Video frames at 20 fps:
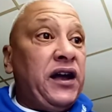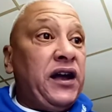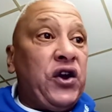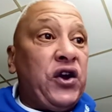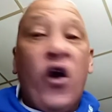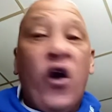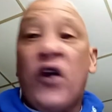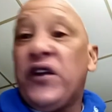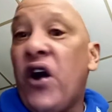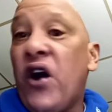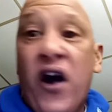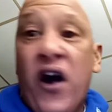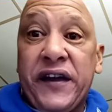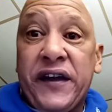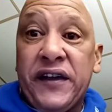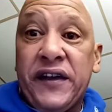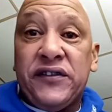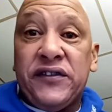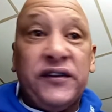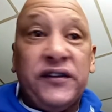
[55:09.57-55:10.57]
Ronnie
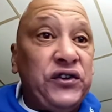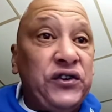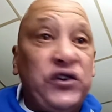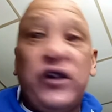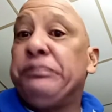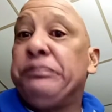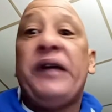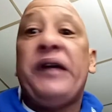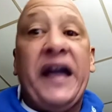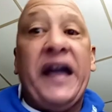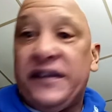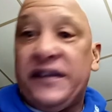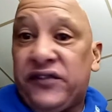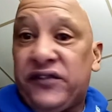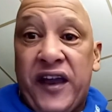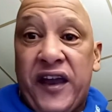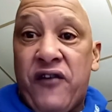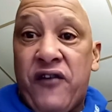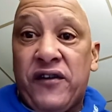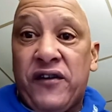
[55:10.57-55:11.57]
Hawkins, good player in this
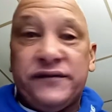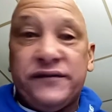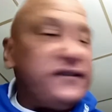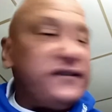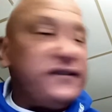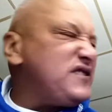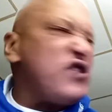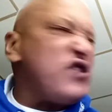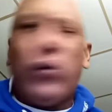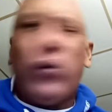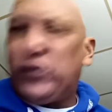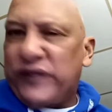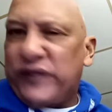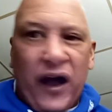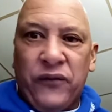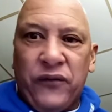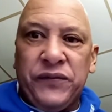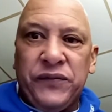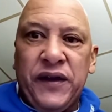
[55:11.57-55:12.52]
era. No doubt.